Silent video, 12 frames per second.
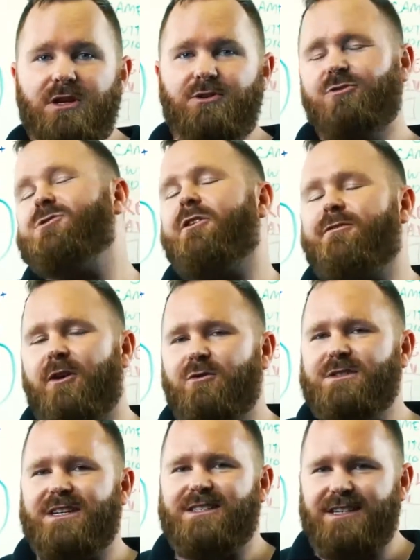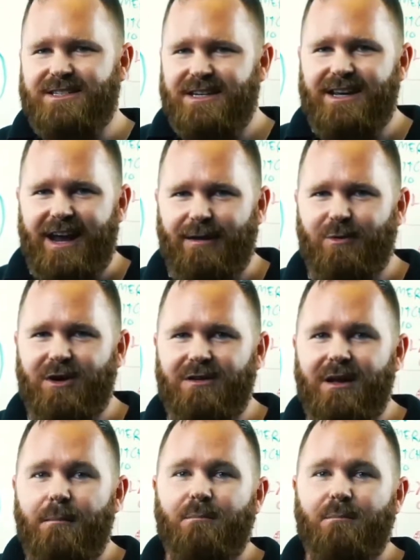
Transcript: you can use your phone's existing camera,